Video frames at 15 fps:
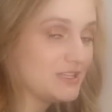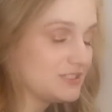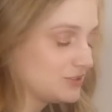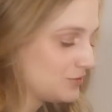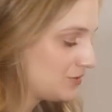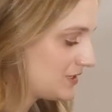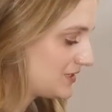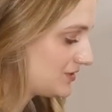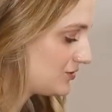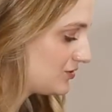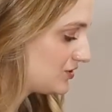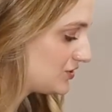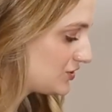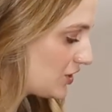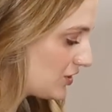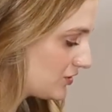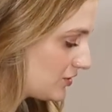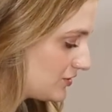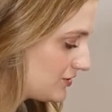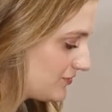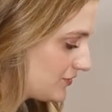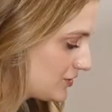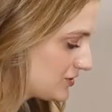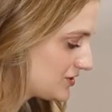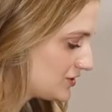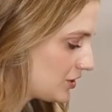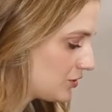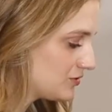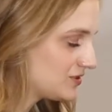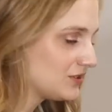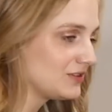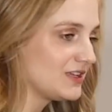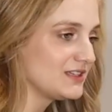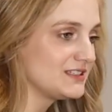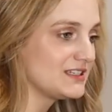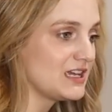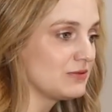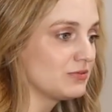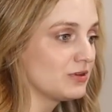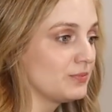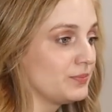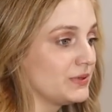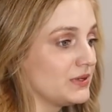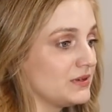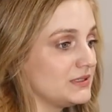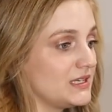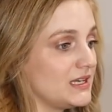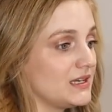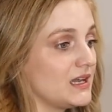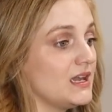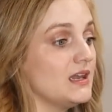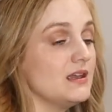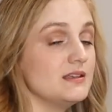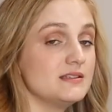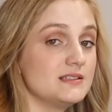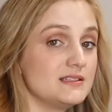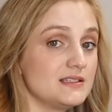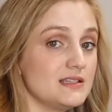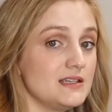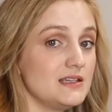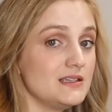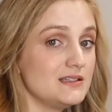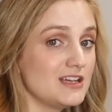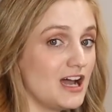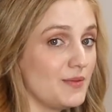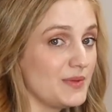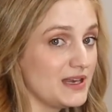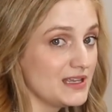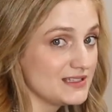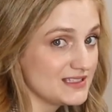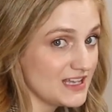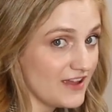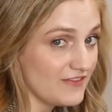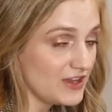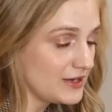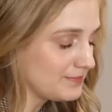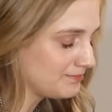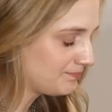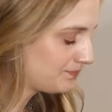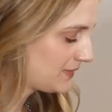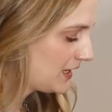students to start on the first note. So let's say we're building C dominant 7.